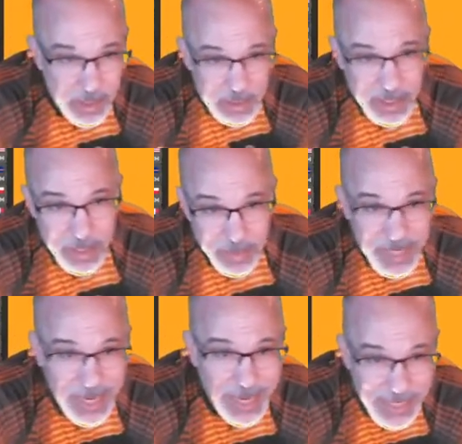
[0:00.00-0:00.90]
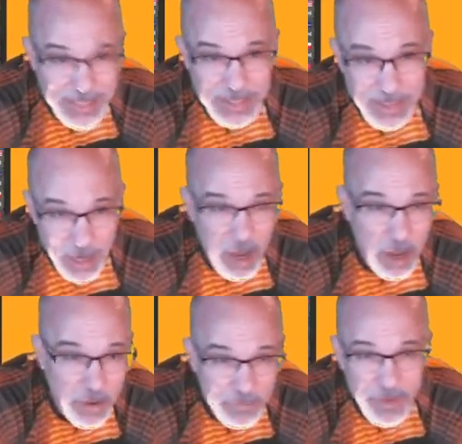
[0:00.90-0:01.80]
the beginnings
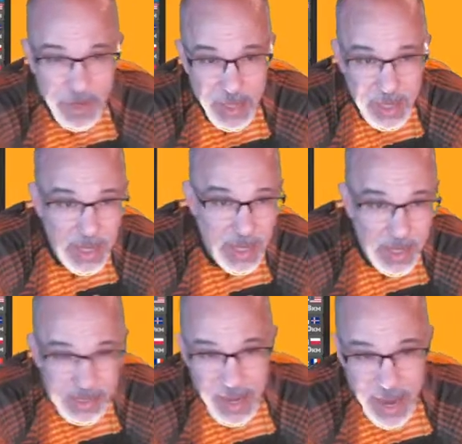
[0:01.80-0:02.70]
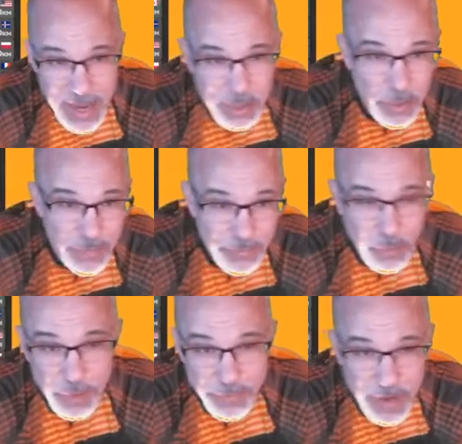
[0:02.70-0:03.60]
of the I Do It
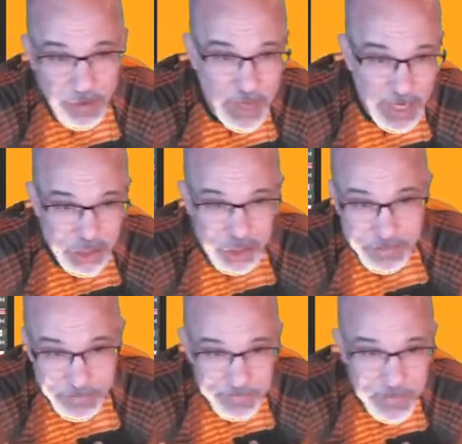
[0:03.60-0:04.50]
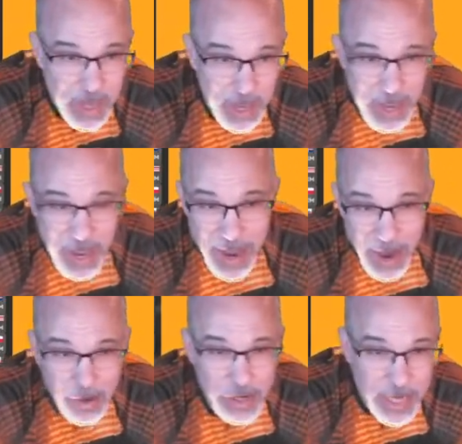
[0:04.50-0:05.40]
For Foundation.
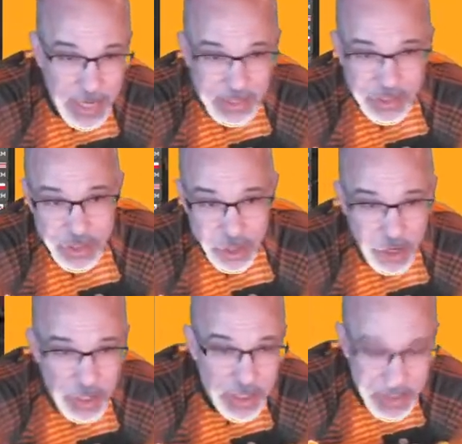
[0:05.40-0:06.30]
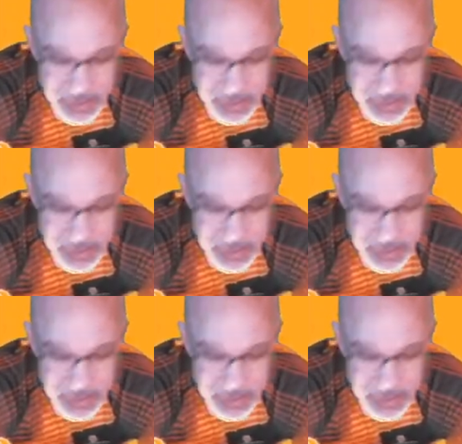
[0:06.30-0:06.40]
How did it get started?